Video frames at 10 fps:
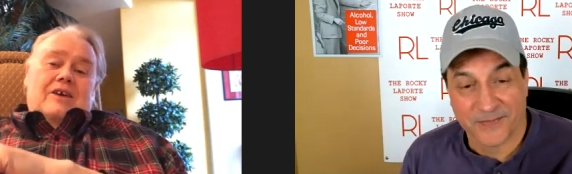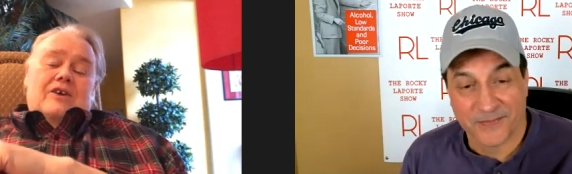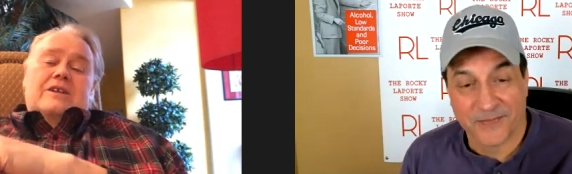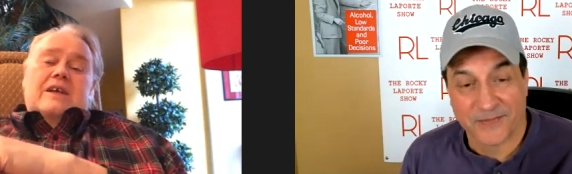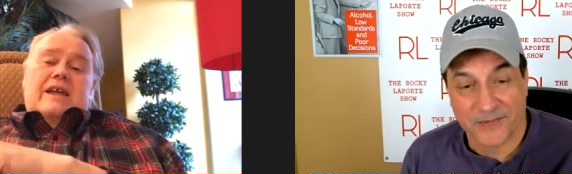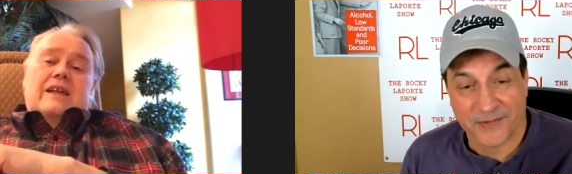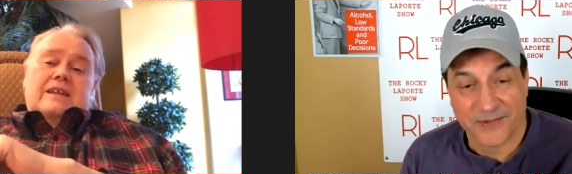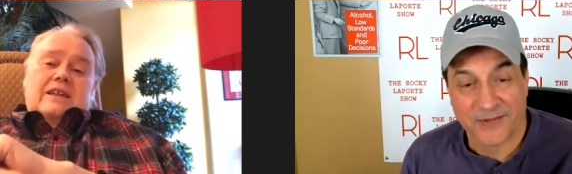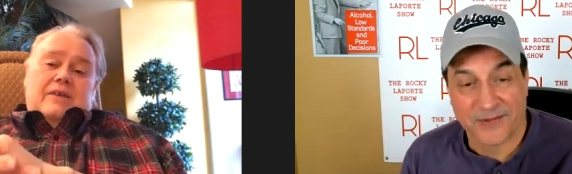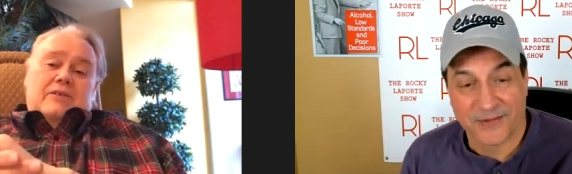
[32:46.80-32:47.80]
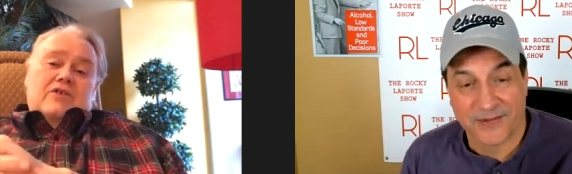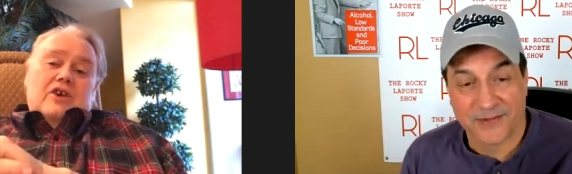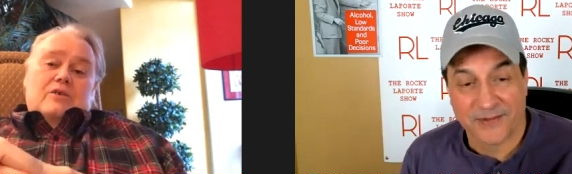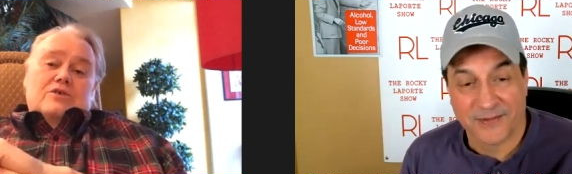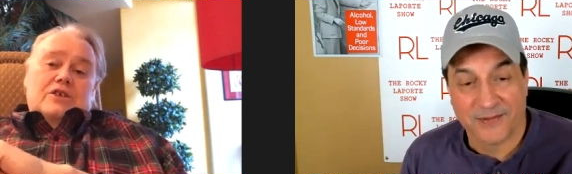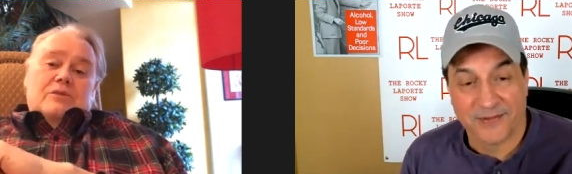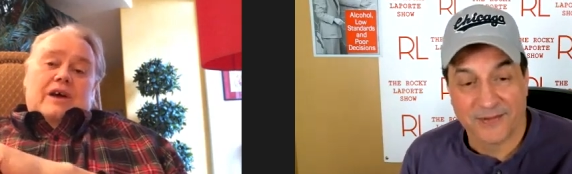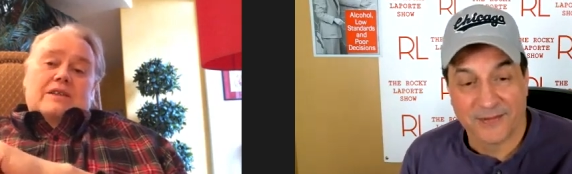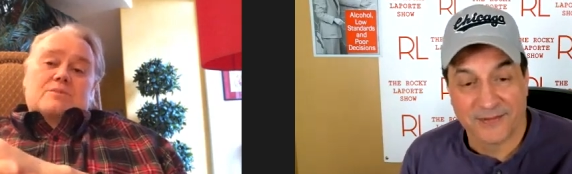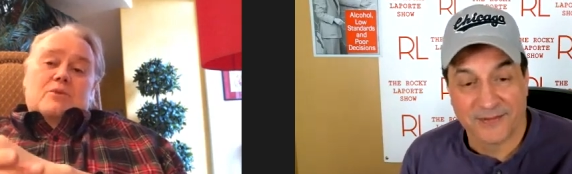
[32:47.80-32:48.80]
Speaker 1: irritatingly so. She
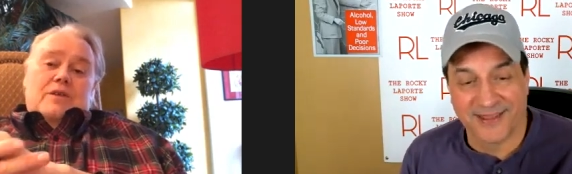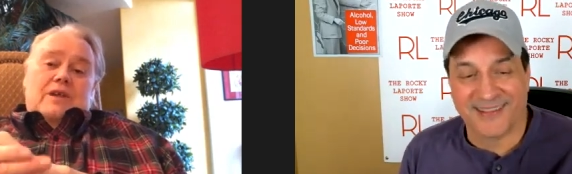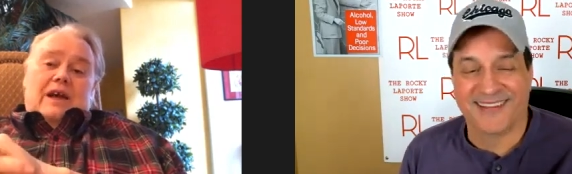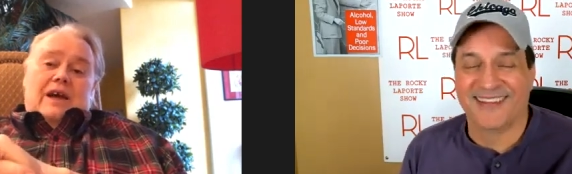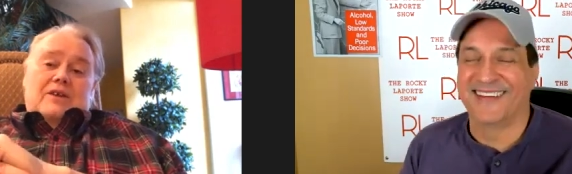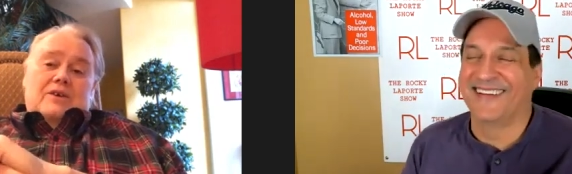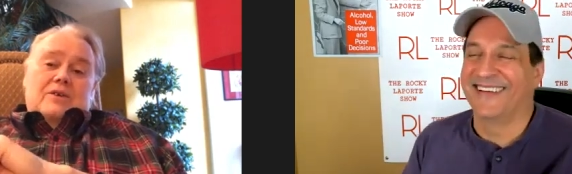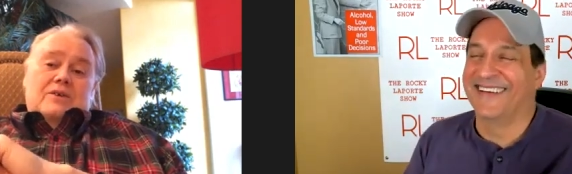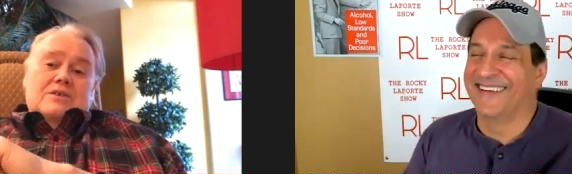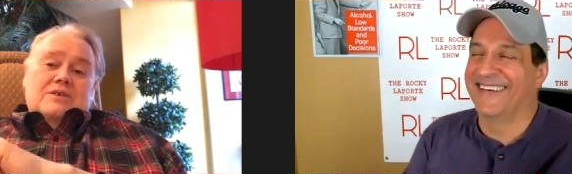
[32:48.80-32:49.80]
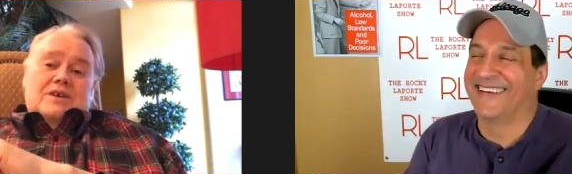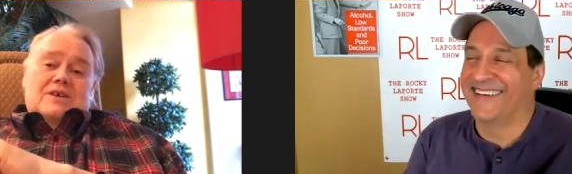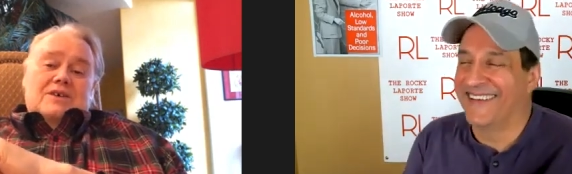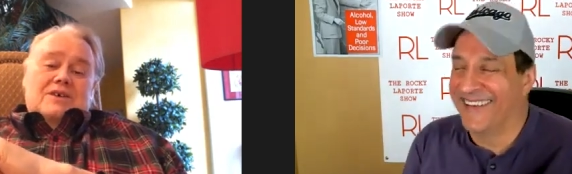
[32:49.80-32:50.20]
writes more than I do.